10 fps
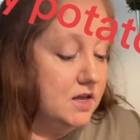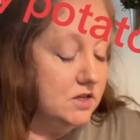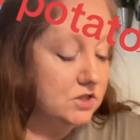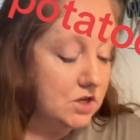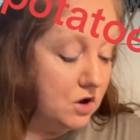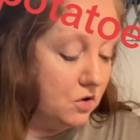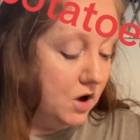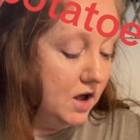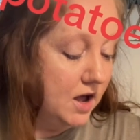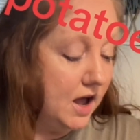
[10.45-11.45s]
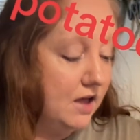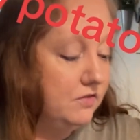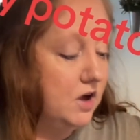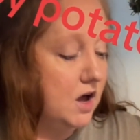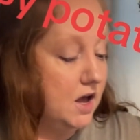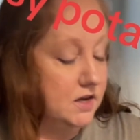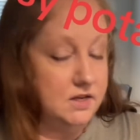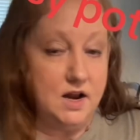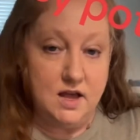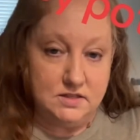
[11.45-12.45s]
So I've got, and
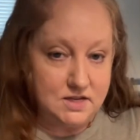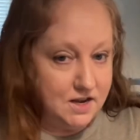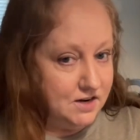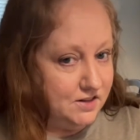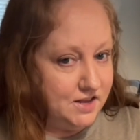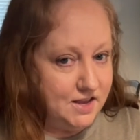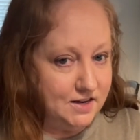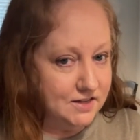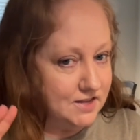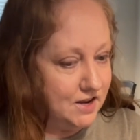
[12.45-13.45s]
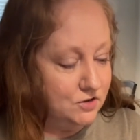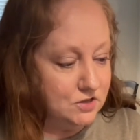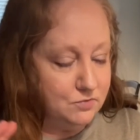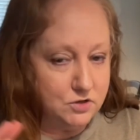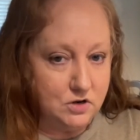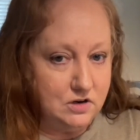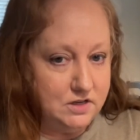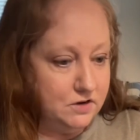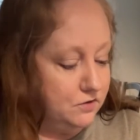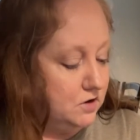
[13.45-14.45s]
I stayed till the end because I do something totally
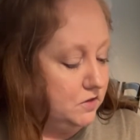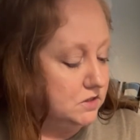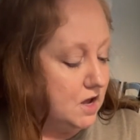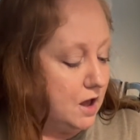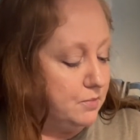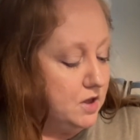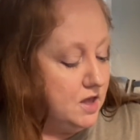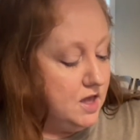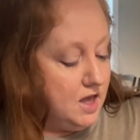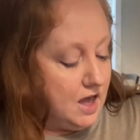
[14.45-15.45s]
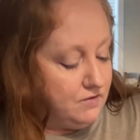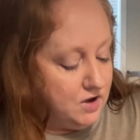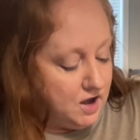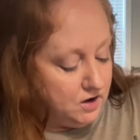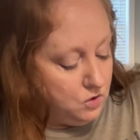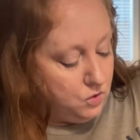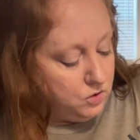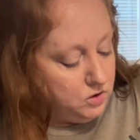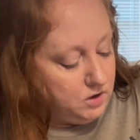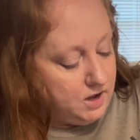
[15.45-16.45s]
different on the top. I've got
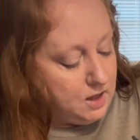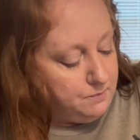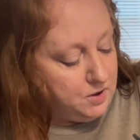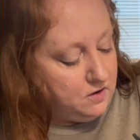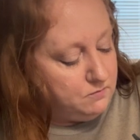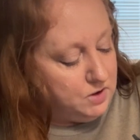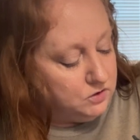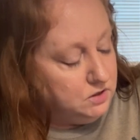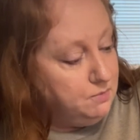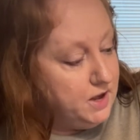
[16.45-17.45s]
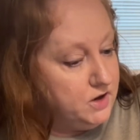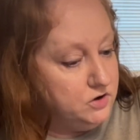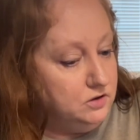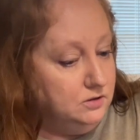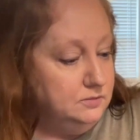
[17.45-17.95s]
1/4 cup of melted butter.